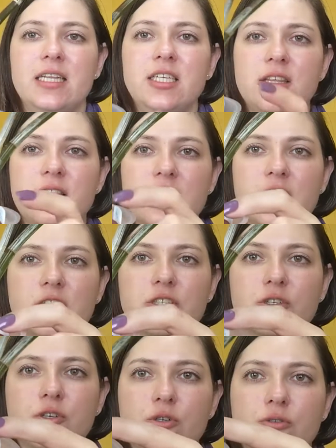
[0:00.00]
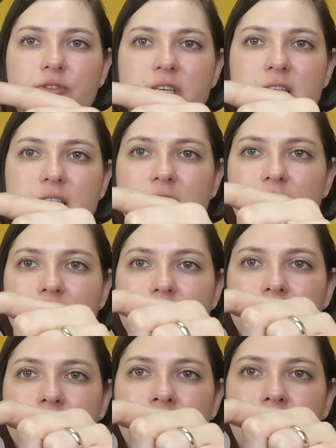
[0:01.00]
a third growth
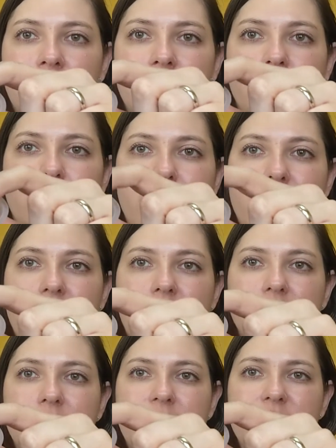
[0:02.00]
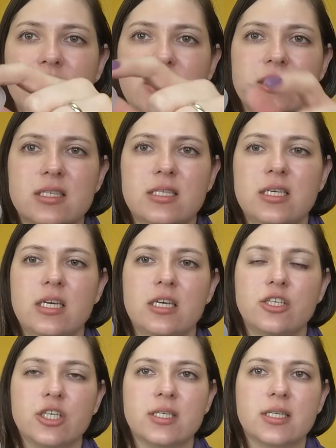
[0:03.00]
here, but as you can see, it
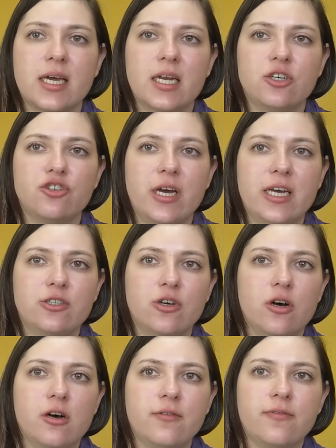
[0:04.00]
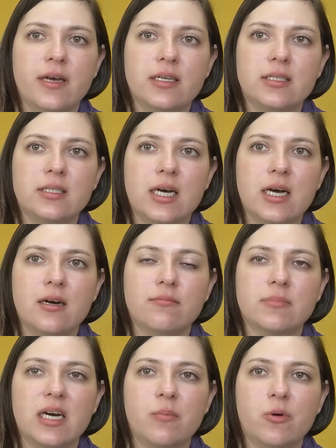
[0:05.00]
just kind of dried off and
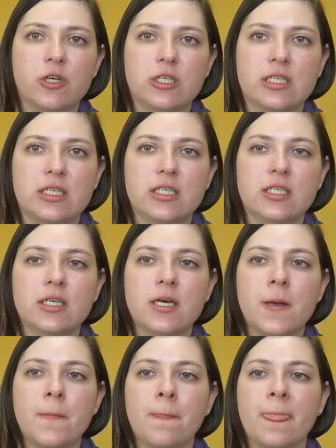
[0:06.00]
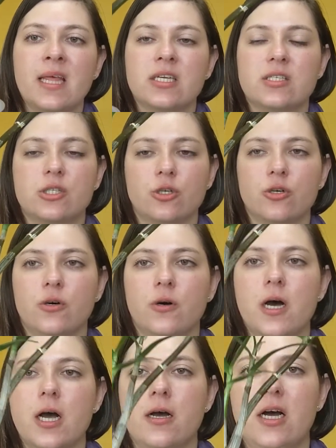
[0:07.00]
aborted.
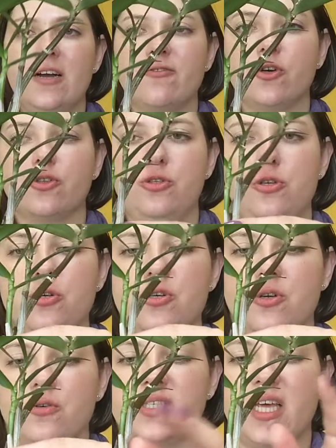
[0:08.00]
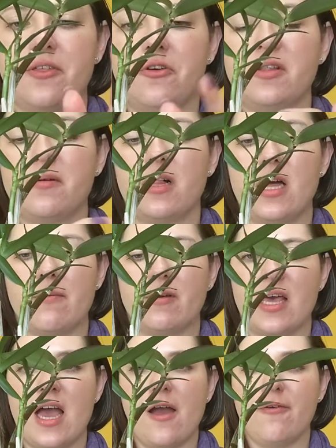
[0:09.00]
So I've got two growths. I thought I'm
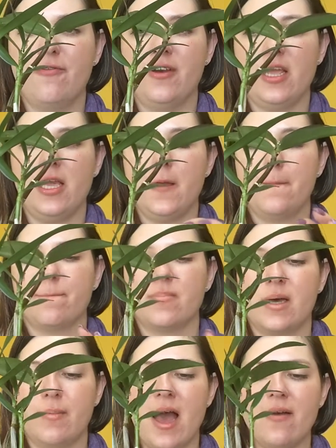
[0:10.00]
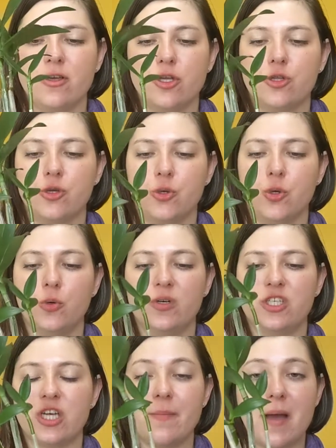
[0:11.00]
gonna have three. I'm having two,
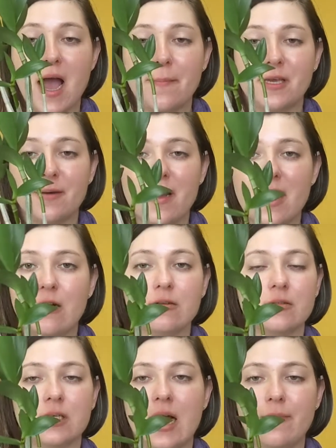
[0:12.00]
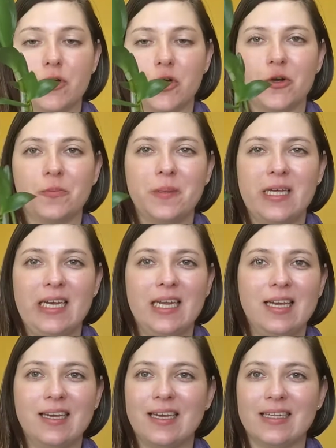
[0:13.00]
which I'm happy about. I'm not
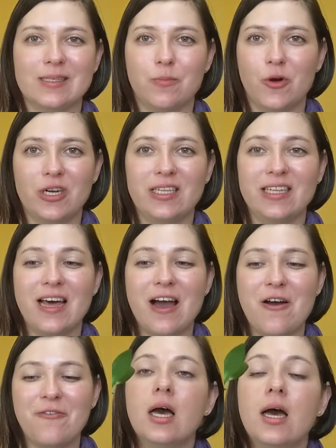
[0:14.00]
complaining. It's more than enough.